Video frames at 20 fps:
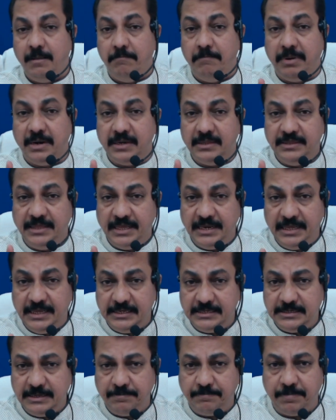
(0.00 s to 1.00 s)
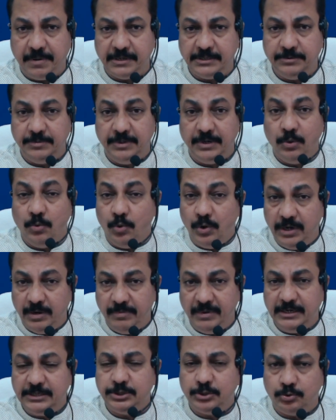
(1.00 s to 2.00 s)
but there is a possibility old
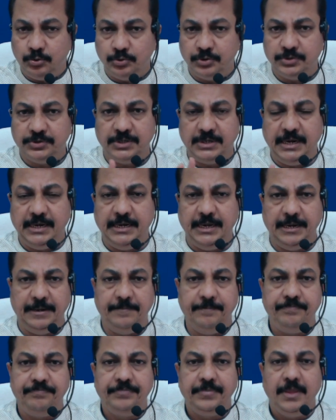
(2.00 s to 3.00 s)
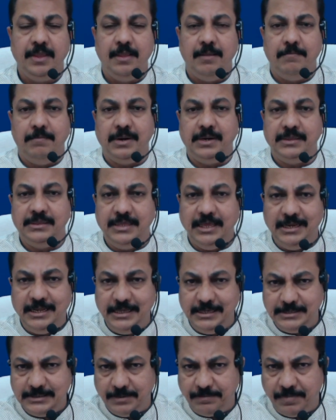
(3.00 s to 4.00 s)
means 2019 but there
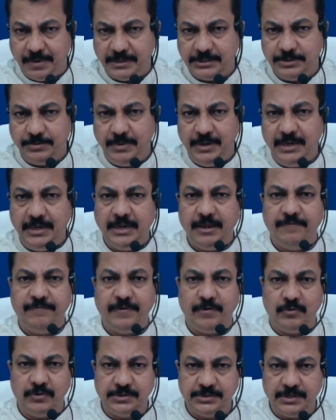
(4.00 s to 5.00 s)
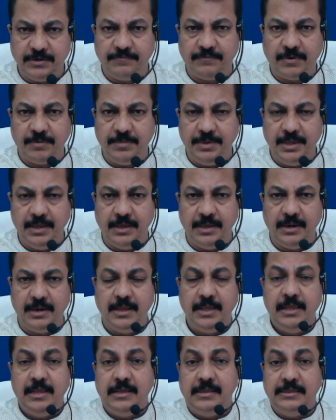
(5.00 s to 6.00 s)
is a possibility of a question from here
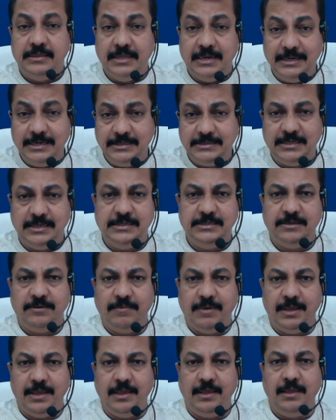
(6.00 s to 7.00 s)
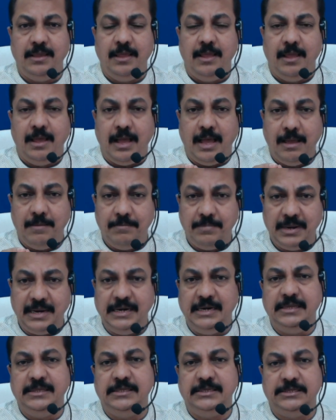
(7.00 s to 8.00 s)
that is the reason why I am
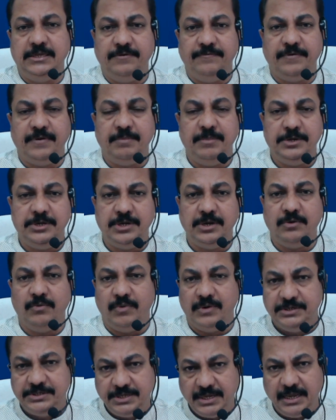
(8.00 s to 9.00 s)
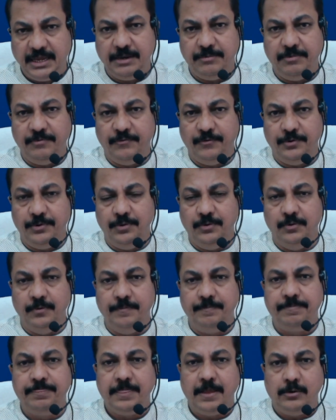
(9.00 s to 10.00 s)
getting this information once again before you
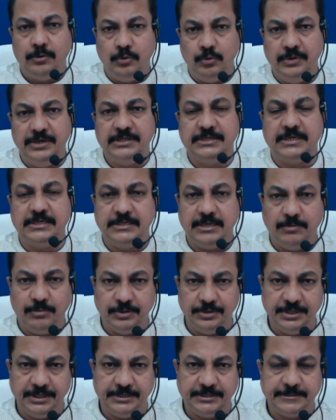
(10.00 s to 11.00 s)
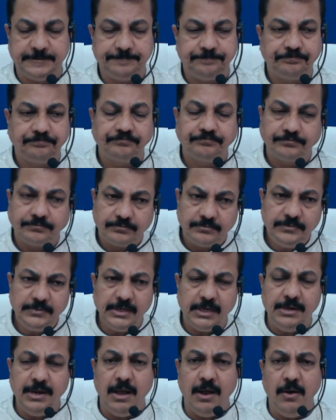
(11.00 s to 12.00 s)
to discuss about this
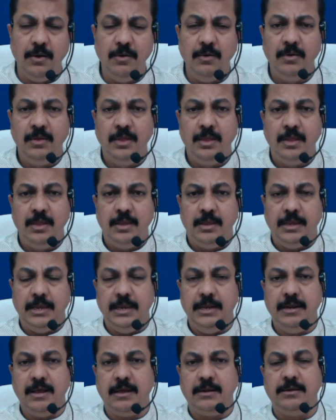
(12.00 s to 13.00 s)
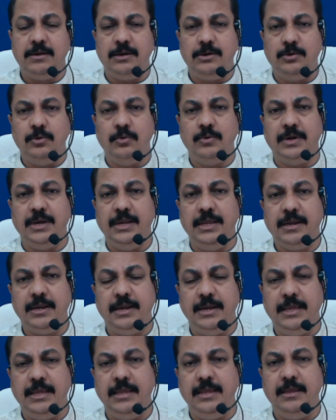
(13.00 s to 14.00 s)
now in order to
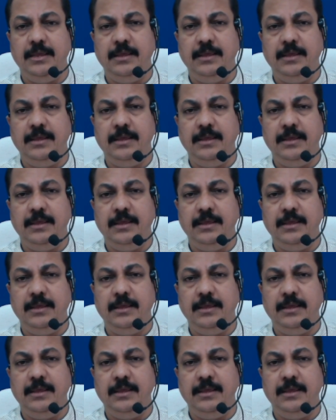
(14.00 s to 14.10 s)
clearly